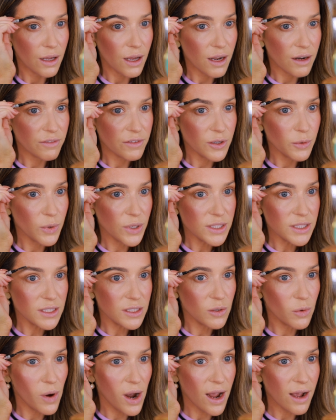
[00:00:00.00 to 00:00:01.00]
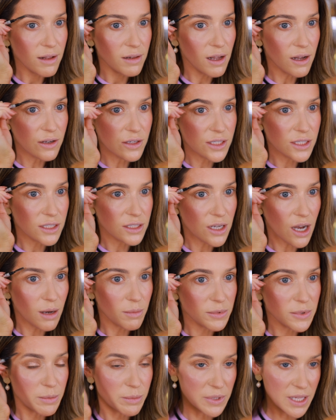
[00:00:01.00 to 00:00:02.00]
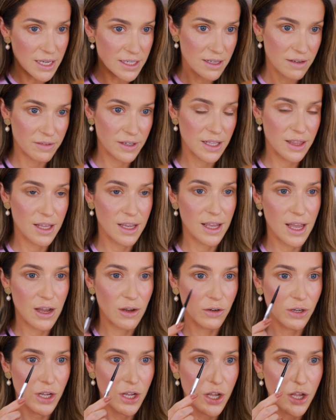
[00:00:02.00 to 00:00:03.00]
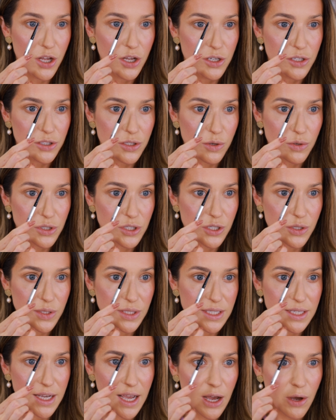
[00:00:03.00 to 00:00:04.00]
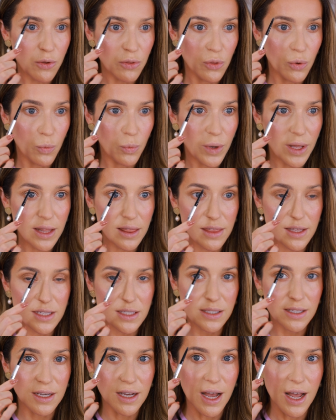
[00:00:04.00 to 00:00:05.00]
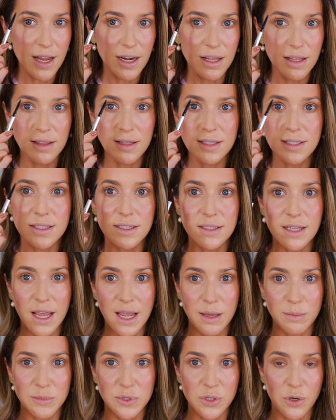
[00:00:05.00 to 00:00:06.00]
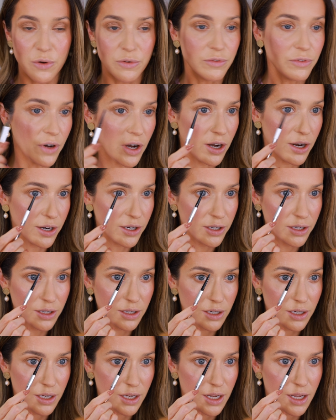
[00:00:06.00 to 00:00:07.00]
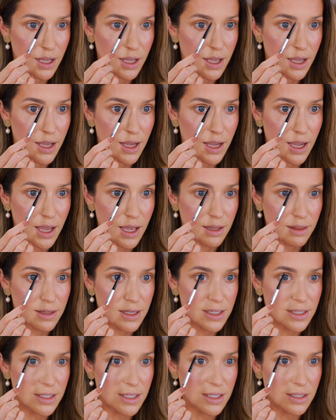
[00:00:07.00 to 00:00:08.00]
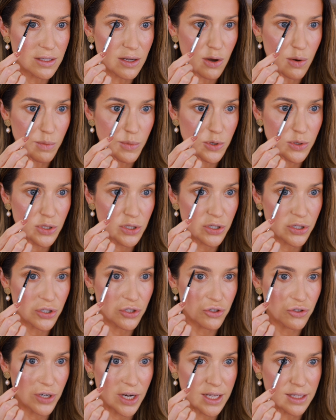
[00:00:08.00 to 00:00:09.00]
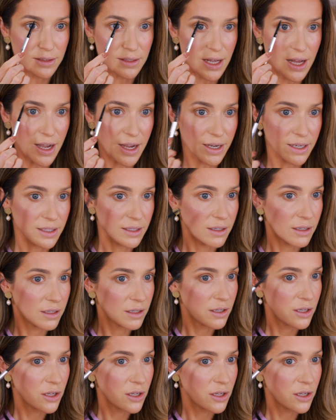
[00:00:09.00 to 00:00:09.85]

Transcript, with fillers: Every once in a while, I'll stop to blend everything out. So do you see how the width is kind of the same so far? And this is almost a straight line.